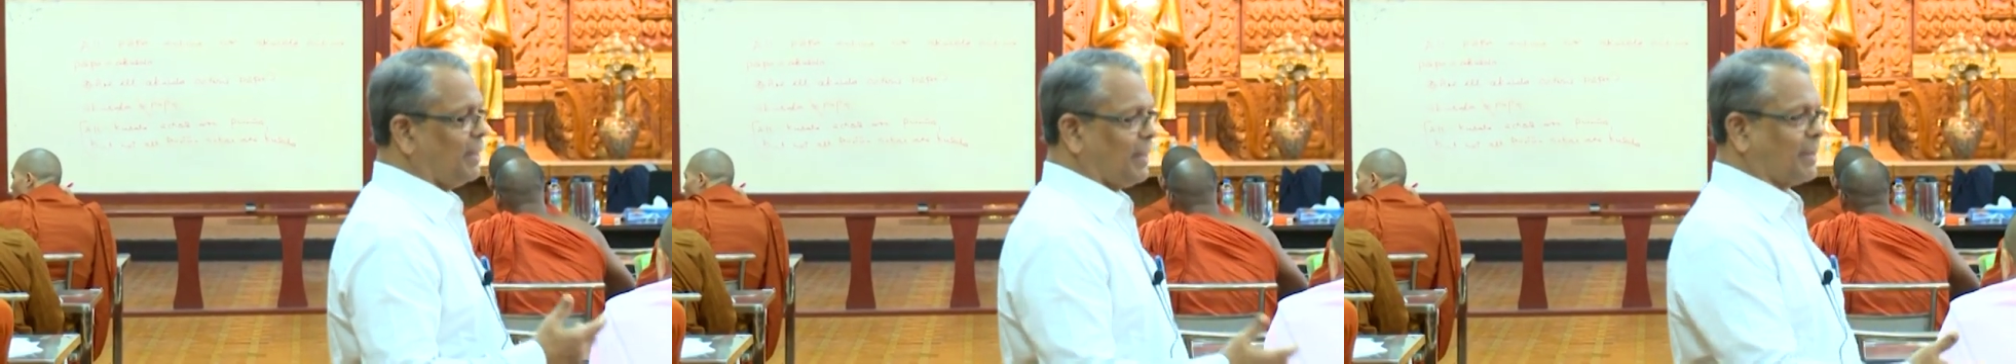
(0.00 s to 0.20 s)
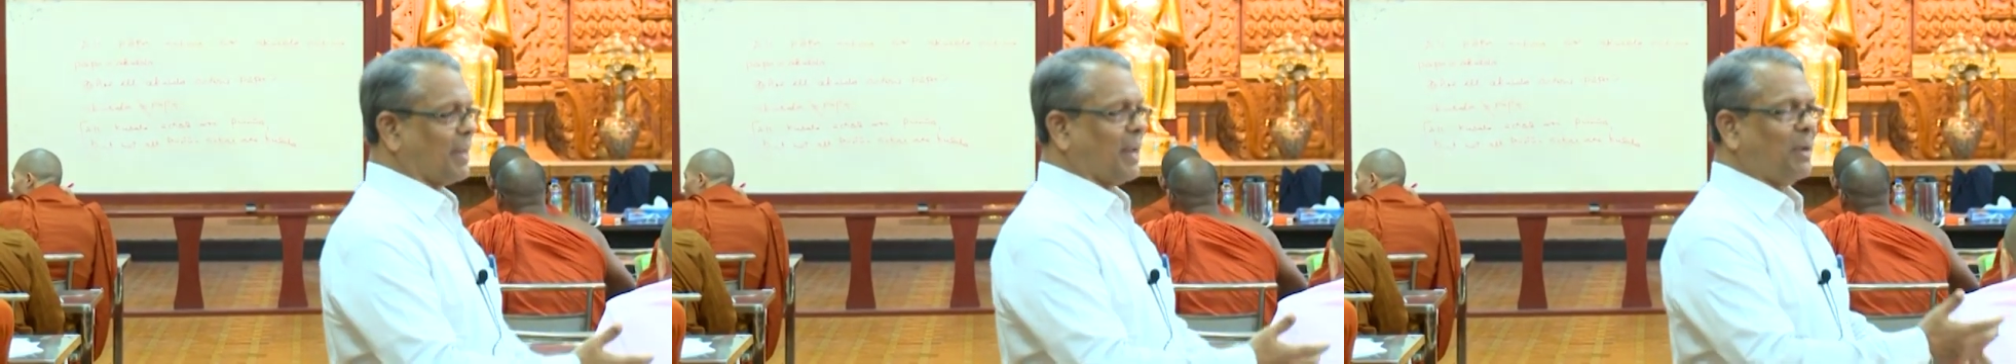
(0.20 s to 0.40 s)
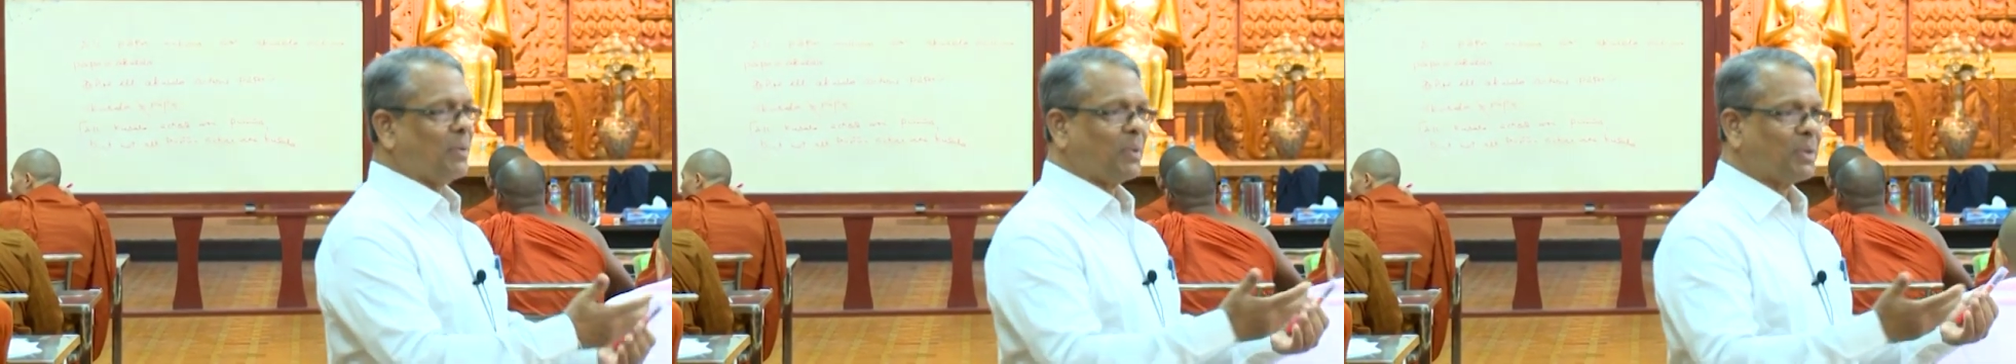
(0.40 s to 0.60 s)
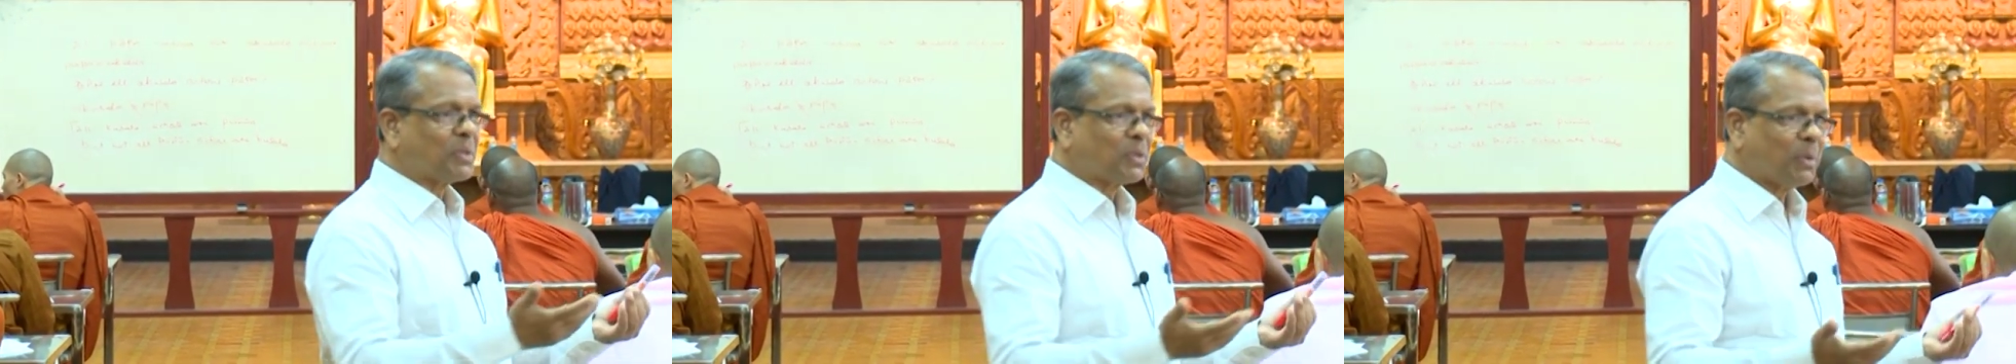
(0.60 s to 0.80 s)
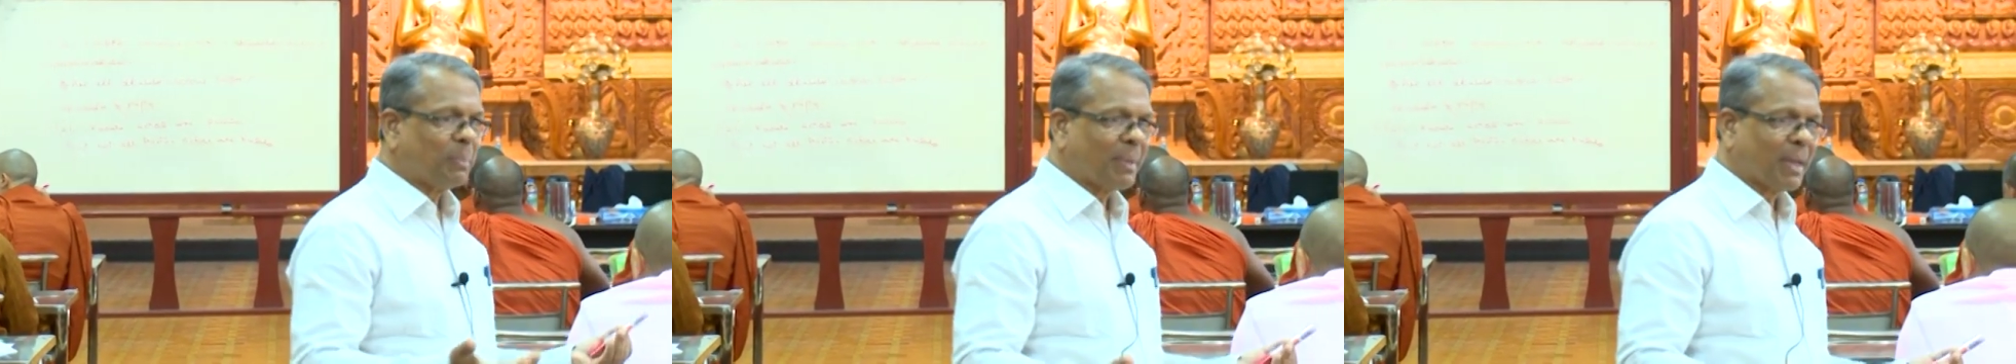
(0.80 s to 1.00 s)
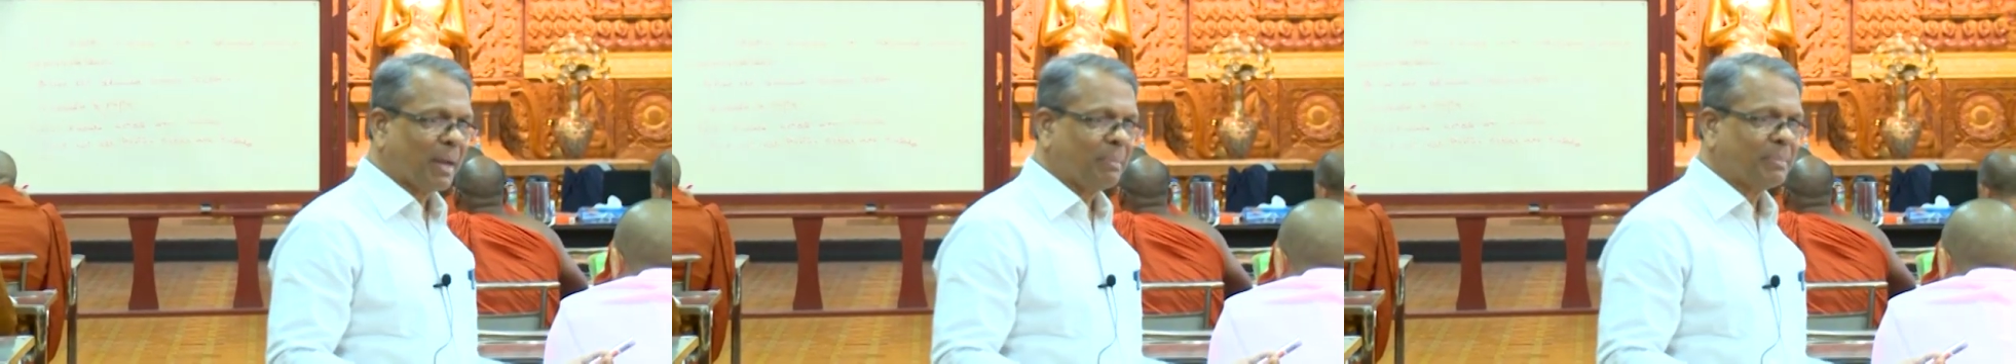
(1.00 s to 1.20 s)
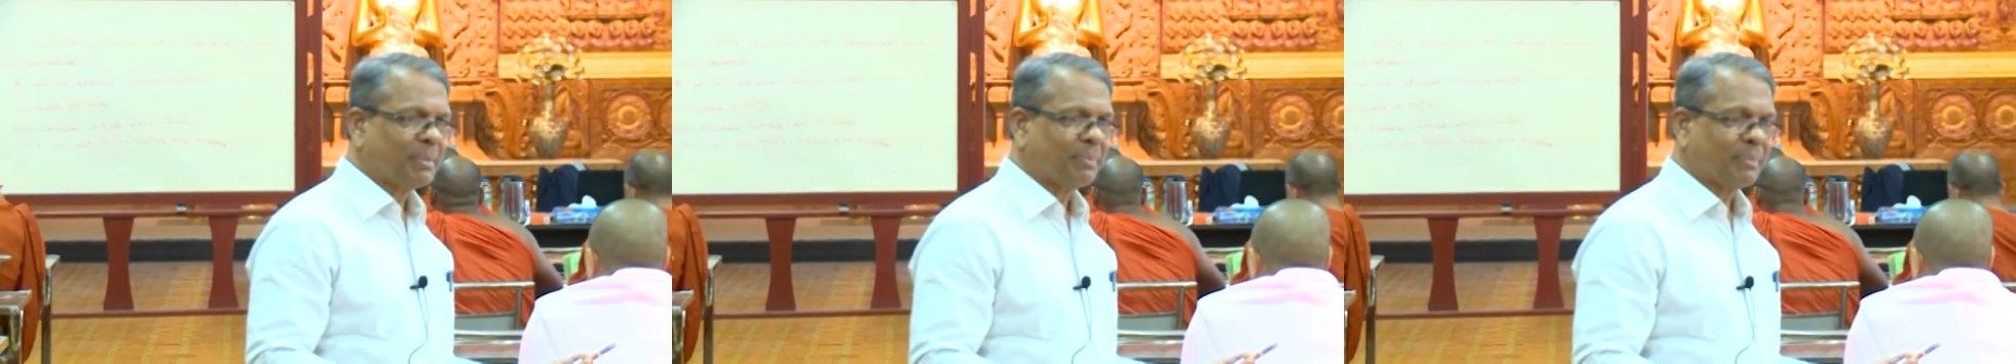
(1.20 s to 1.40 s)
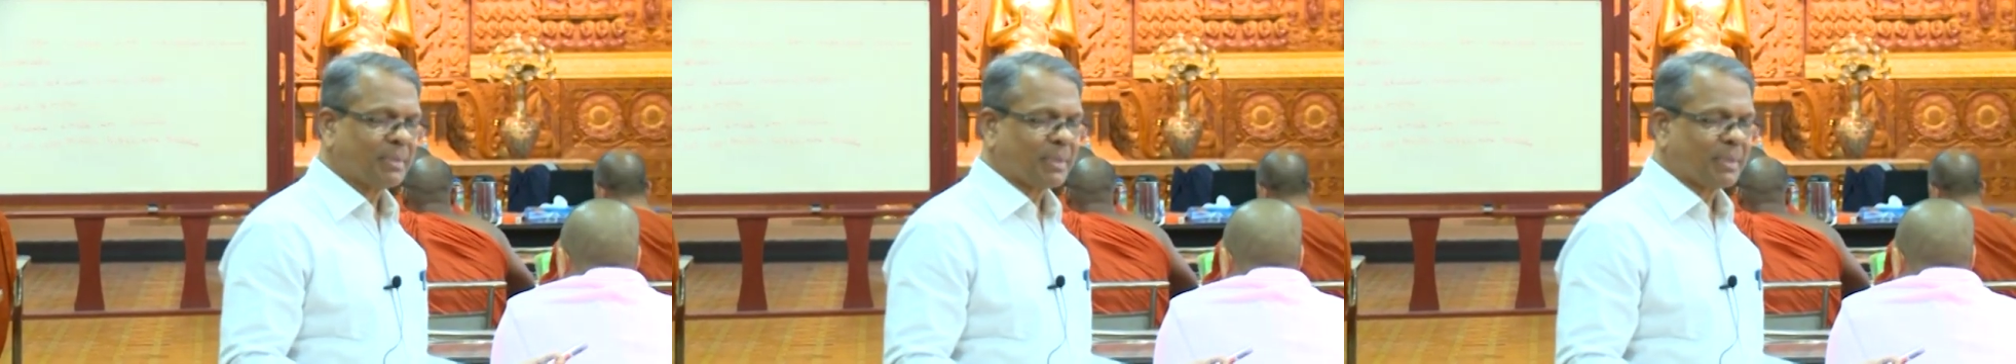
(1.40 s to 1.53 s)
It can also become,